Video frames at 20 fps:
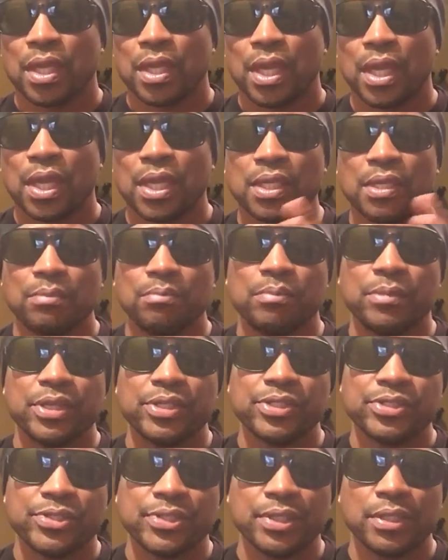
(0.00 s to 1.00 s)
and he
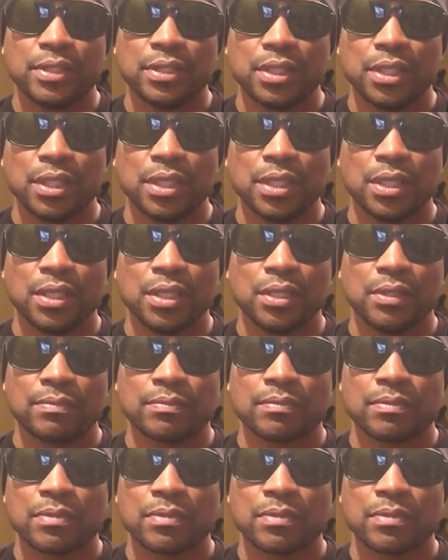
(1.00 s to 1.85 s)
mentioned the